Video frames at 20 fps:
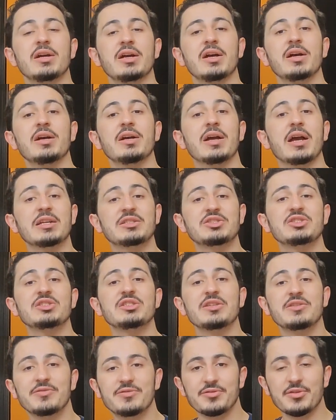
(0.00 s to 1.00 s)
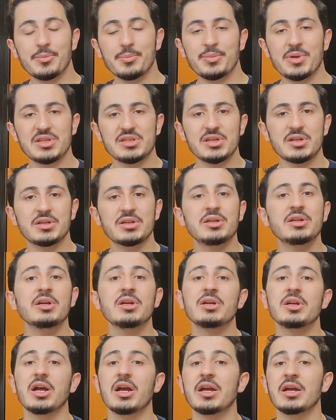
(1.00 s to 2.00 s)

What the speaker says: achieve better